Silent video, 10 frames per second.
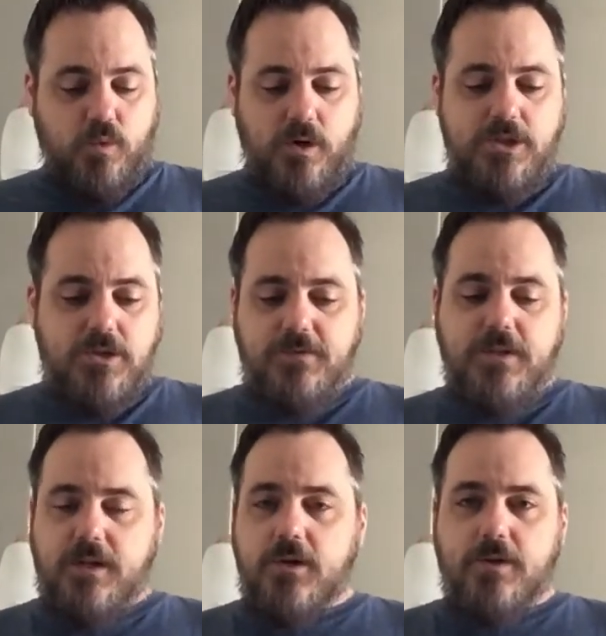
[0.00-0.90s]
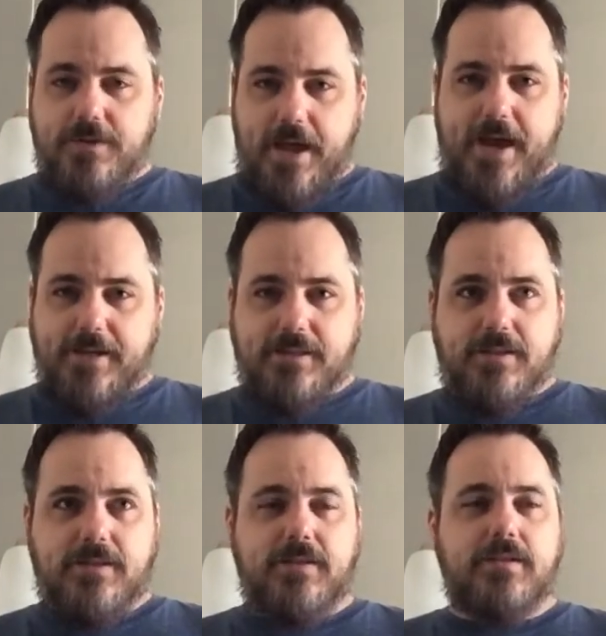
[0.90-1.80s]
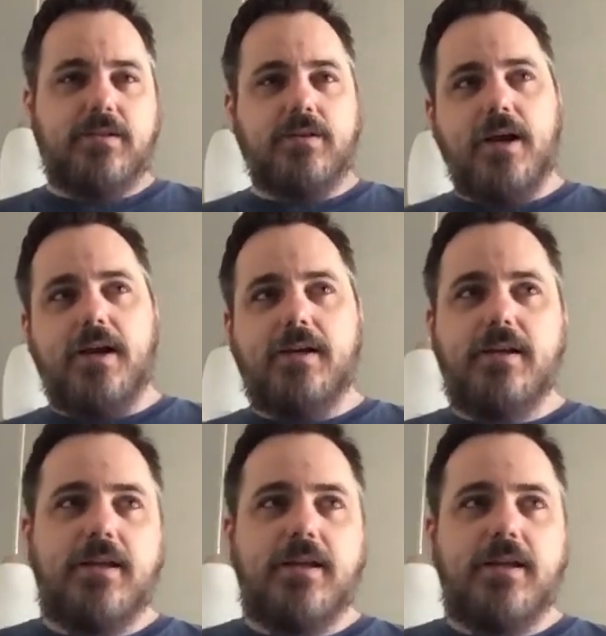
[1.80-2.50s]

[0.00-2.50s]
Once you've done all that, right?